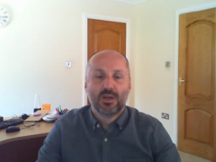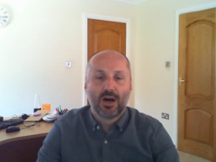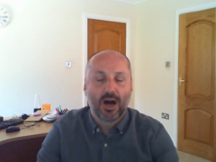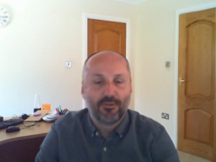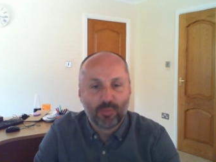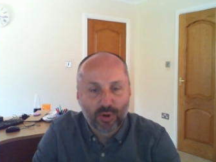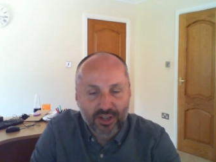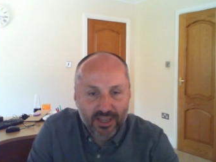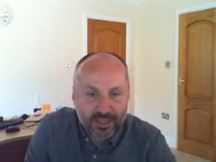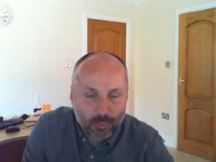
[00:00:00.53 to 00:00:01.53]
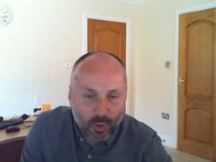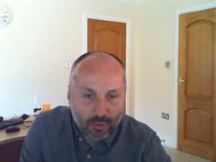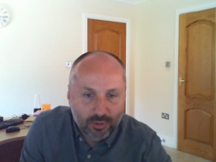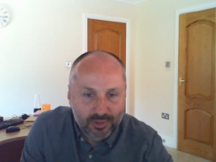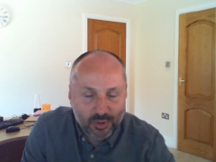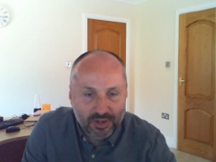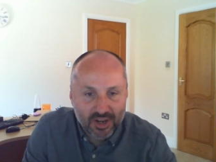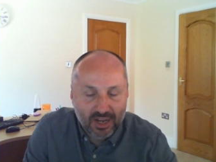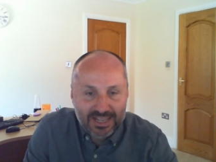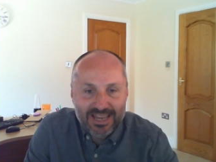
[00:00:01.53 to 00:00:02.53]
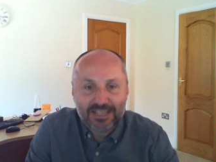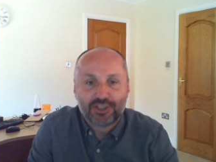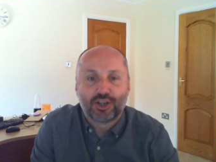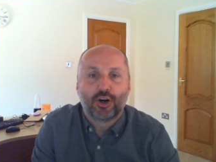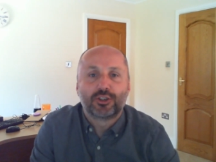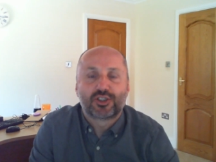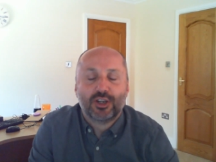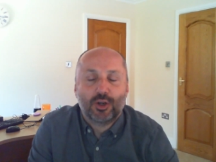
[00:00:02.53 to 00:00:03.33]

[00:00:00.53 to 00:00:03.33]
Hi everybody, welcome to our nightly e-shot.